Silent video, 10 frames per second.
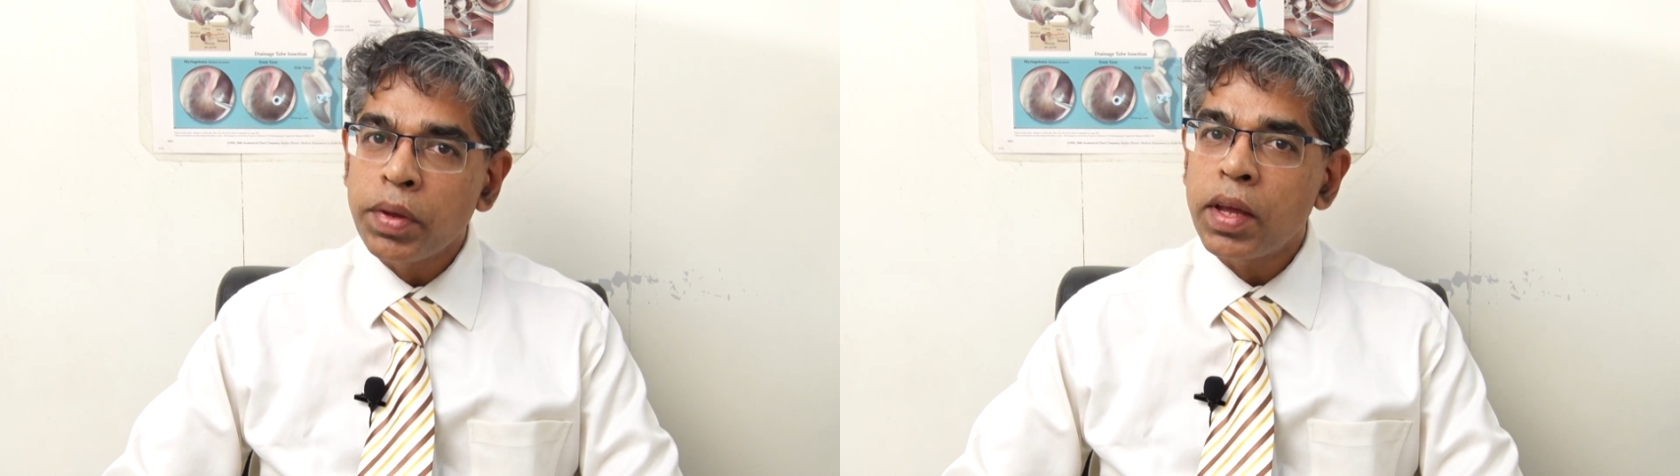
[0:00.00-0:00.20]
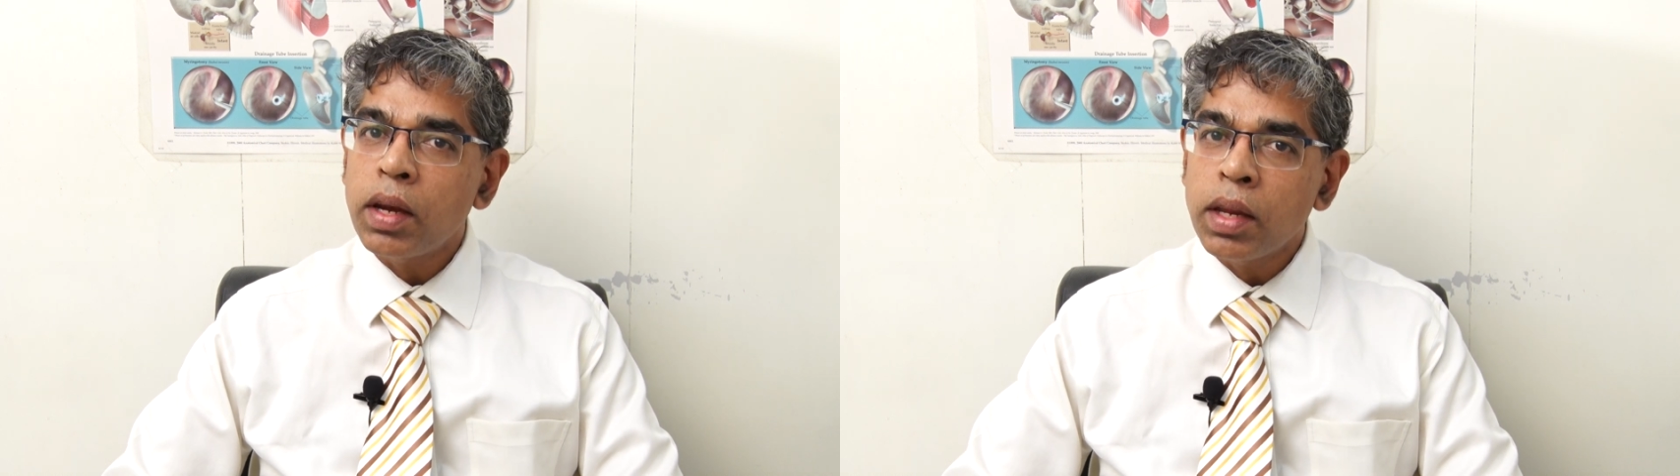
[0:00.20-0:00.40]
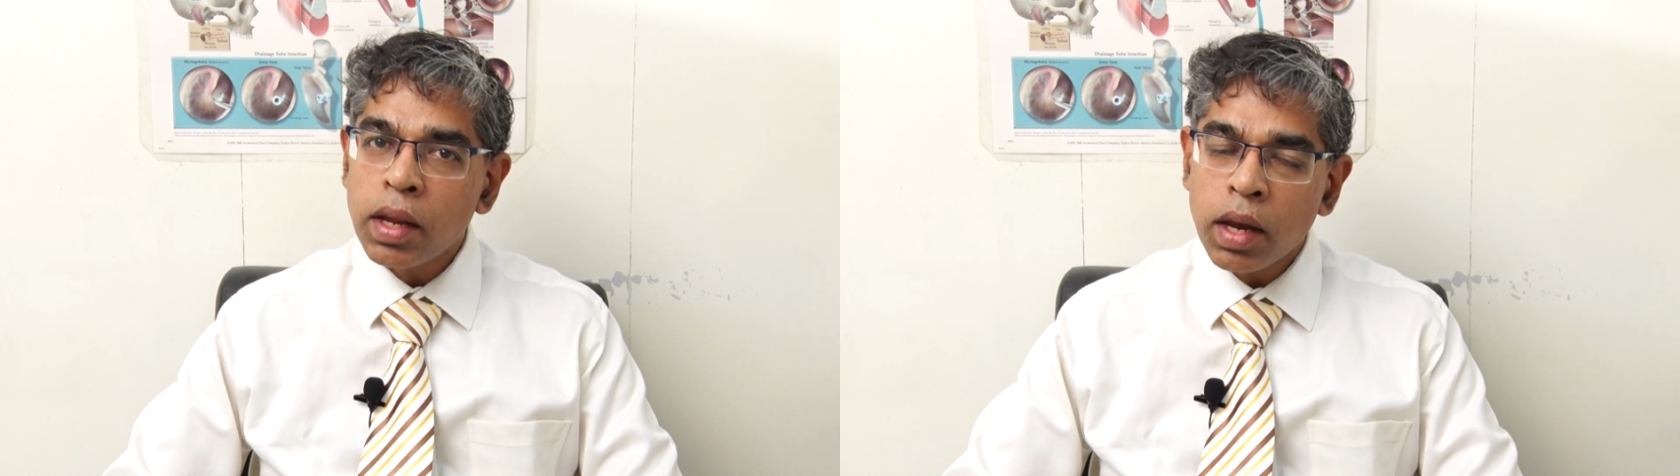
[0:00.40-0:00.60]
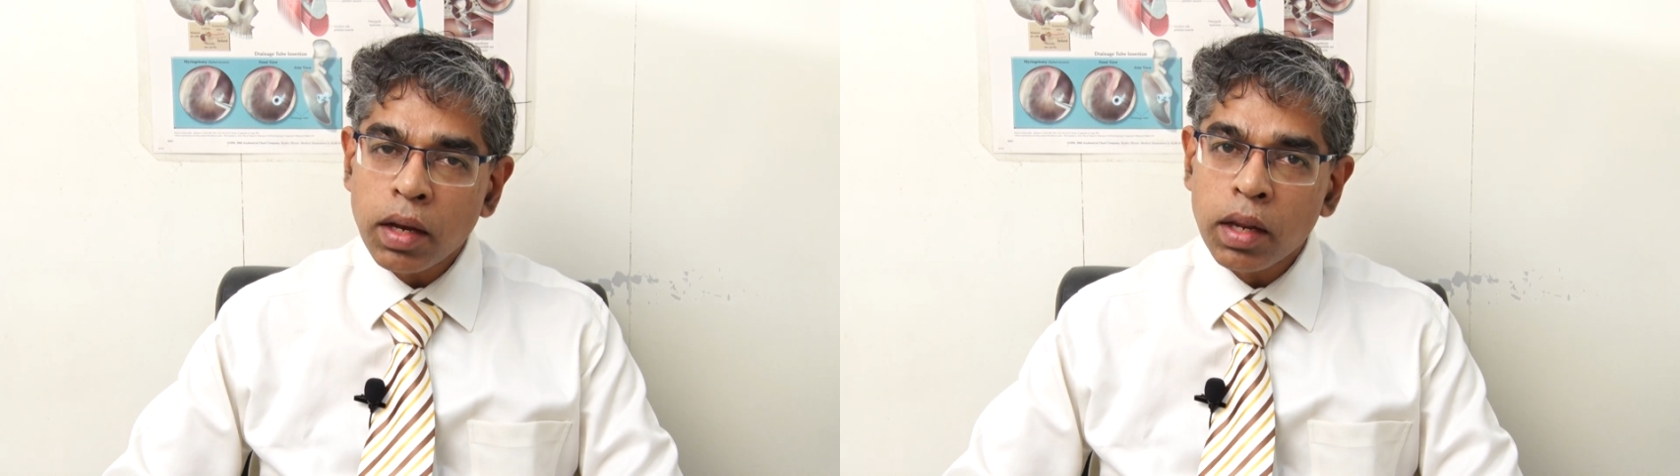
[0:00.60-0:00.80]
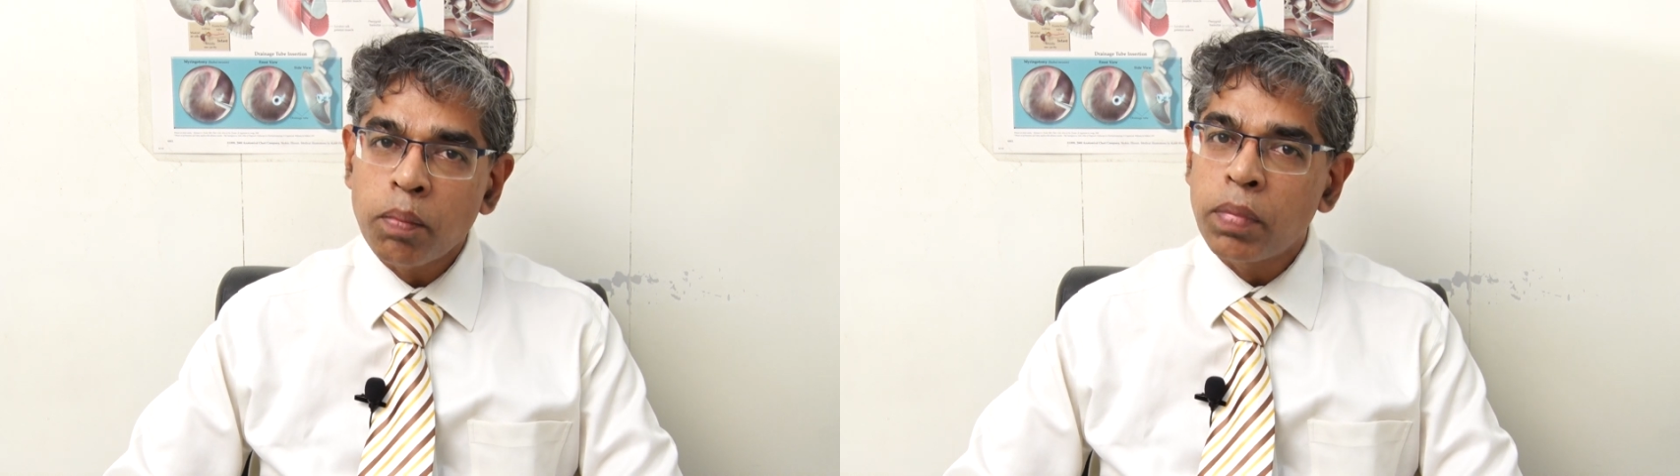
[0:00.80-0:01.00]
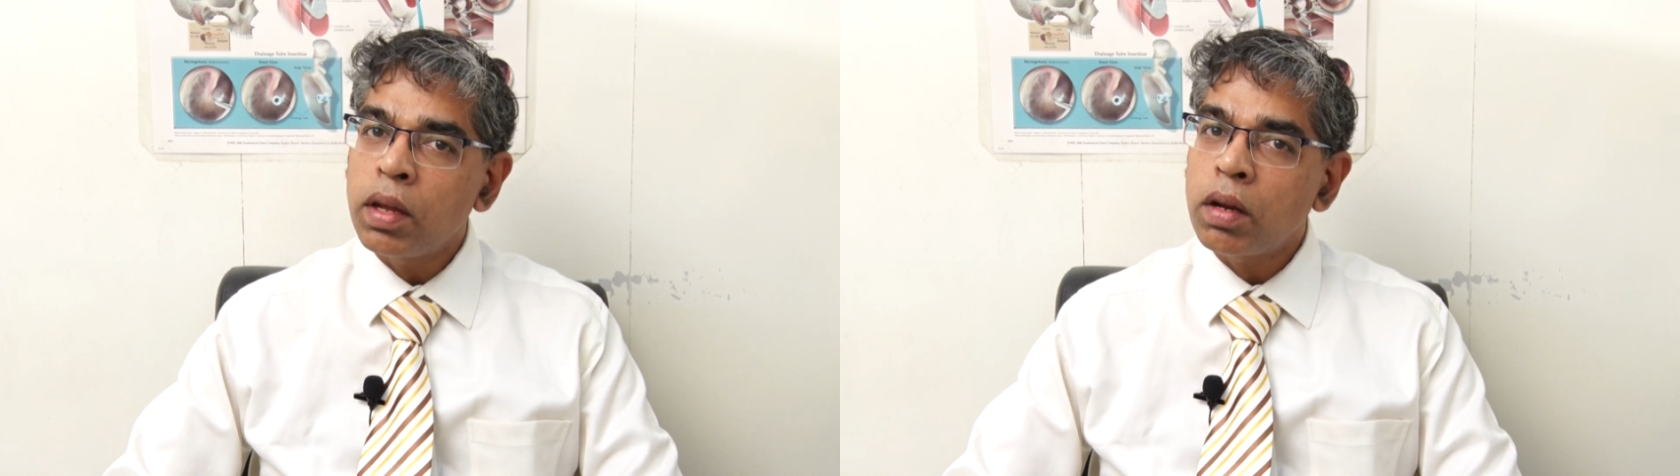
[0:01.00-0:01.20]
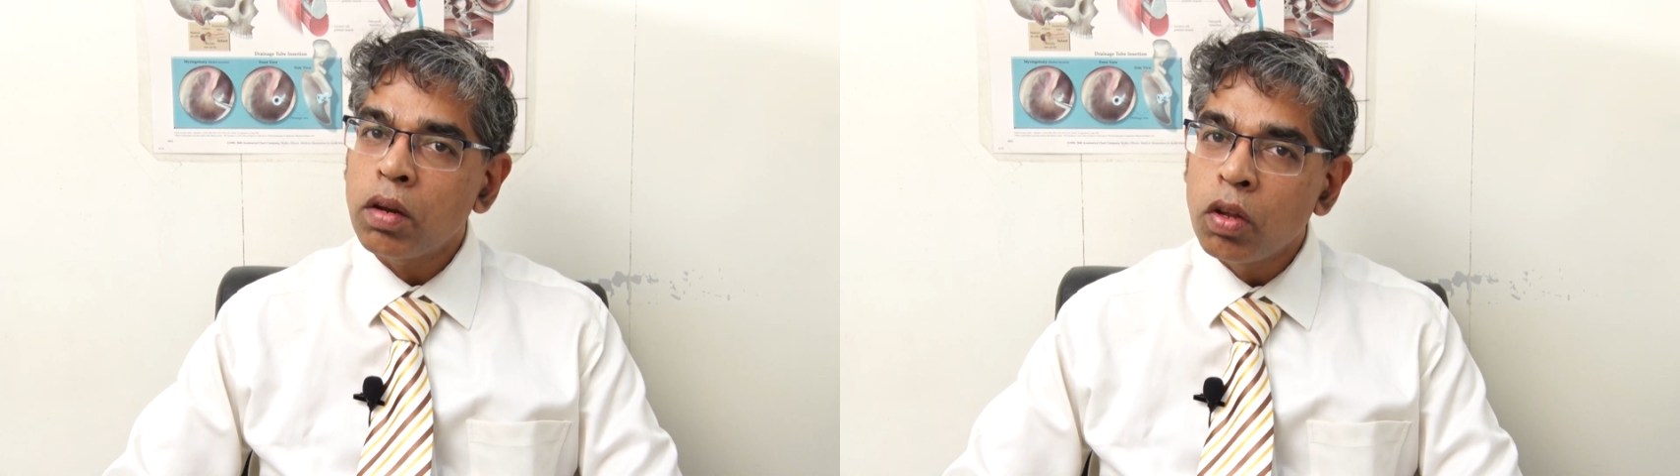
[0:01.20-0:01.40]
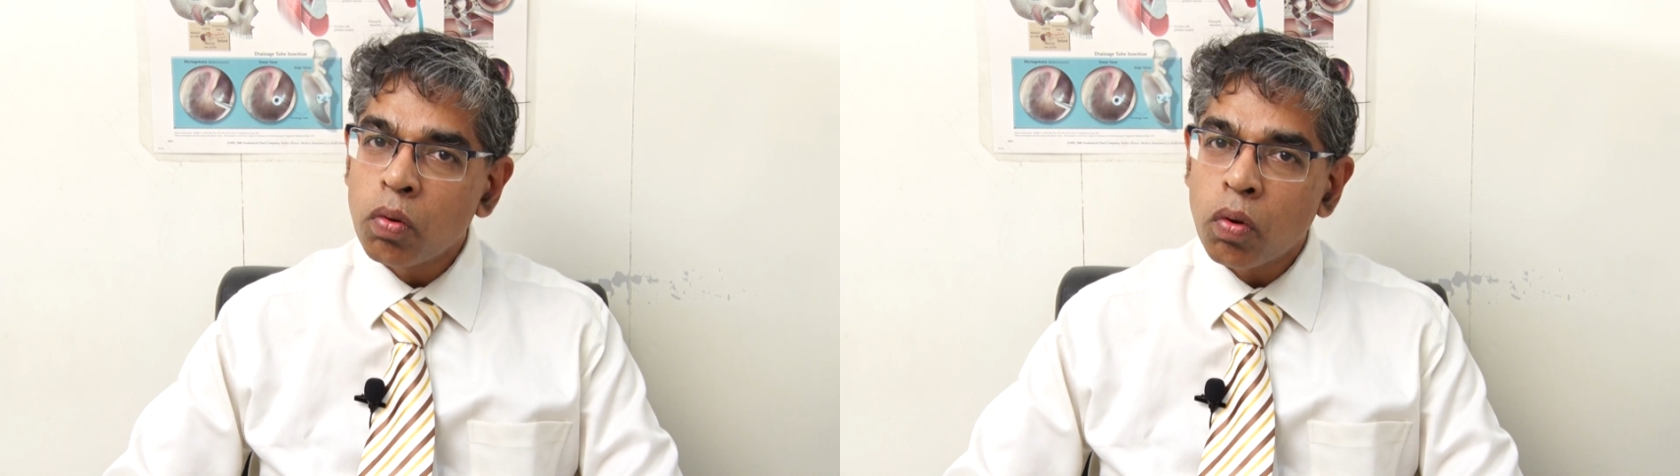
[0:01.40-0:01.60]
be it an ENT, be it a
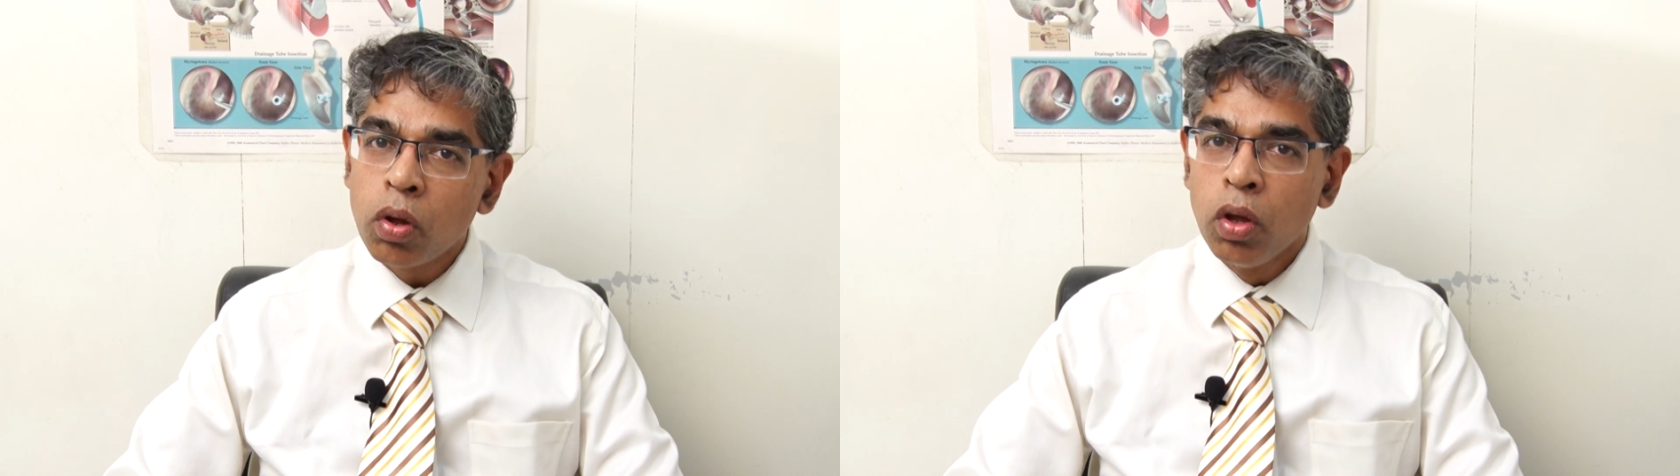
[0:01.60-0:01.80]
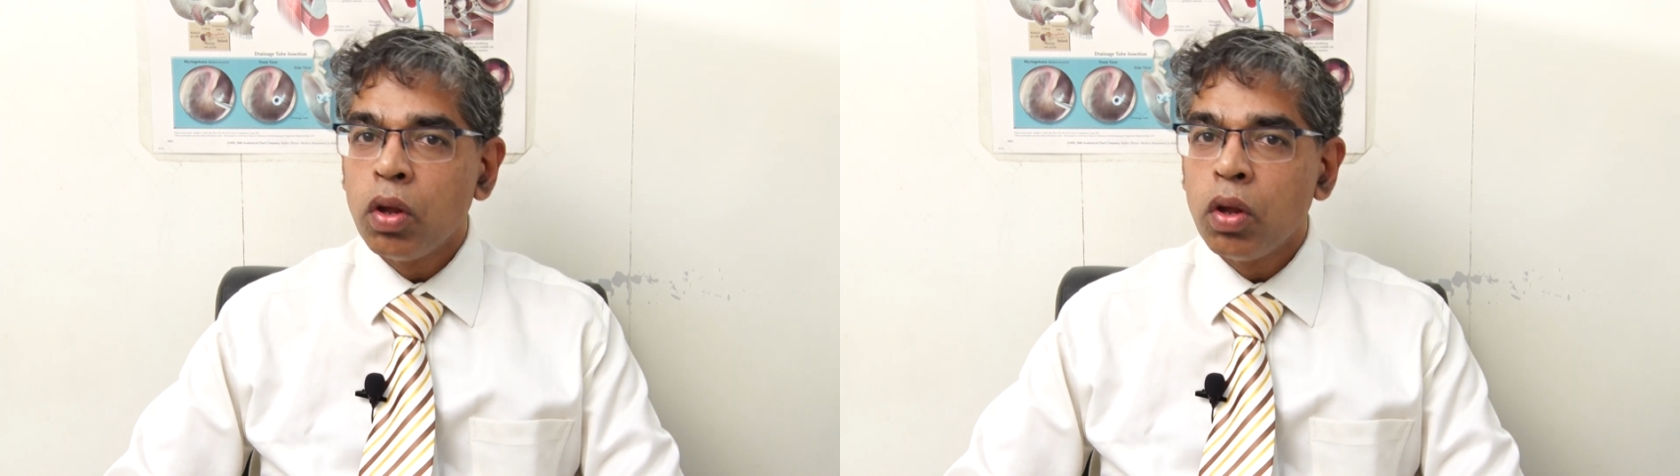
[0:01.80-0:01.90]
neuro,